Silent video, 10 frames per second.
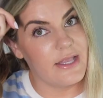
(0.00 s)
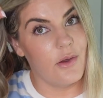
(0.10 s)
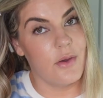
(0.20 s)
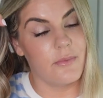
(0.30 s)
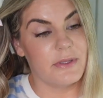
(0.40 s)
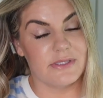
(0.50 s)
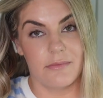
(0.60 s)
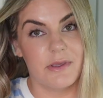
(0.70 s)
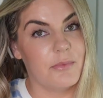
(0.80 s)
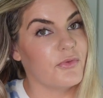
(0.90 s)
now
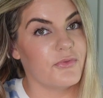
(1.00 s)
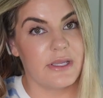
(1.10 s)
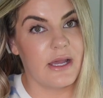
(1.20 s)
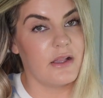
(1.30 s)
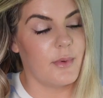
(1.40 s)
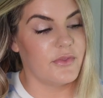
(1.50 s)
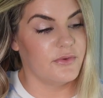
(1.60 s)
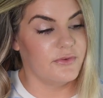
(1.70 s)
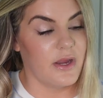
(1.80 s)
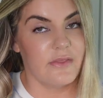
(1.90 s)
some people freak out about the
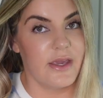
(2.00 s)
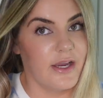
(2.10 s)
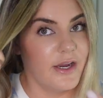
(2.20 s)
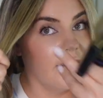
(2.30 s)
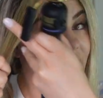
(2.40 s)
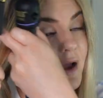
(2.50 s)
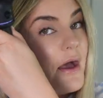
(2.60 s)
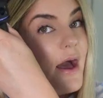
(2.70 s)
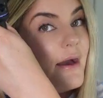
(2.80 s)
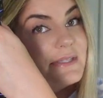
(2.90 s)
front layer.
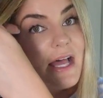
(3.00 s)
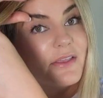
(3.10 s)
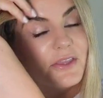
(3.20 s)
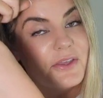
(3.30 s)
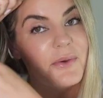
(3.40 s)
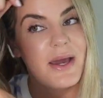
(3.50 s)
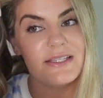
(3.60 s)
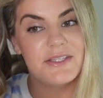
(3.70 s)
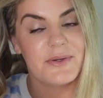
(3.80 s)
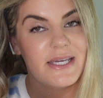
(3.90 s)
I'm telling you, I
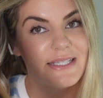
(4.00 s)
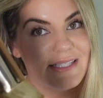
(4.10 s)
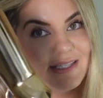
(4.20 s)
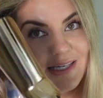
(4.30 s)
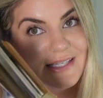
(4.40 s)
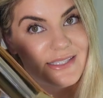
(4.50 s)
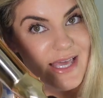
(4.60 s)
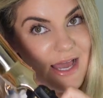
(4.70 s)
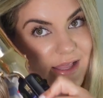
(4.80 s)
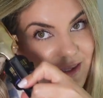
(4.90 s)
do it
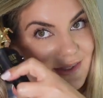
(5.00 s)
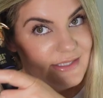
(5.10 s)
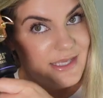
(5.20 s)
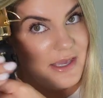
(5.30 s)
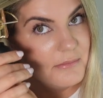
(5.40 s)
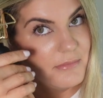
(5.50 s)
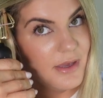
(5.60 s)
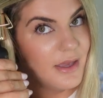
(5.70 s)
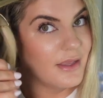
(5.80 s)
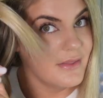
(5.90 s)
exactly the same.
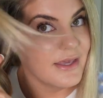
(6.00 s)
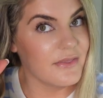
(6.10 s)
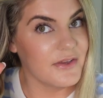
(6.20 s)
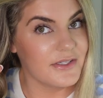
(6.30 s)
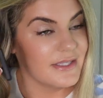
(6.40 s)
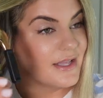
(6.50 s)
Like there's